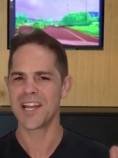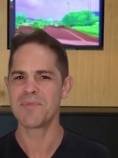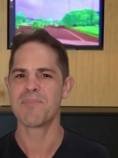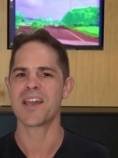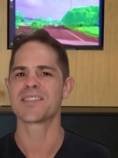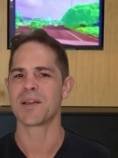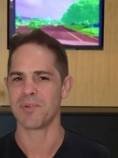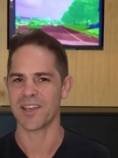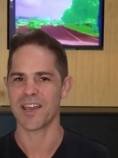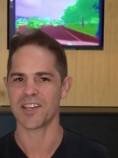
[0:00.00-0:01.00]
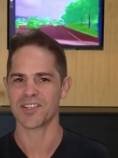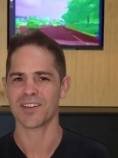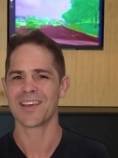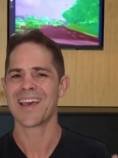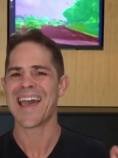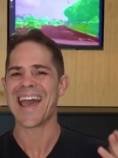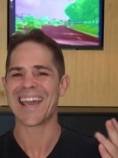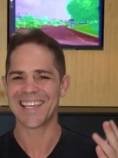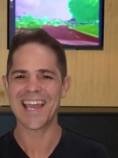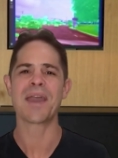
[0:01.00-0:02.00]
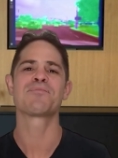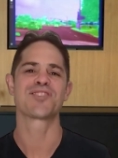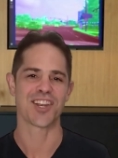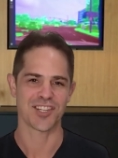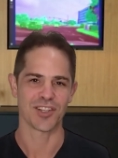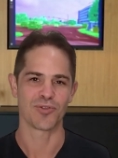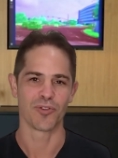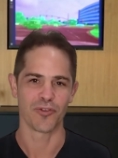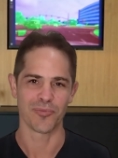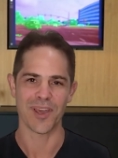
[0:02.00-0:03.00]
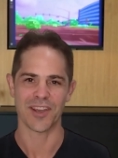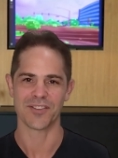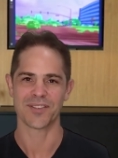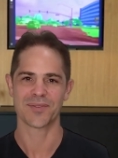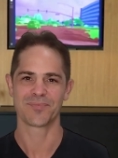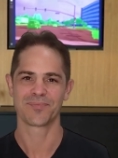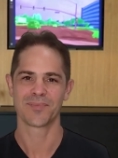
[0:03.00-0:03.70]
clip based application, a game-changing tool for makers.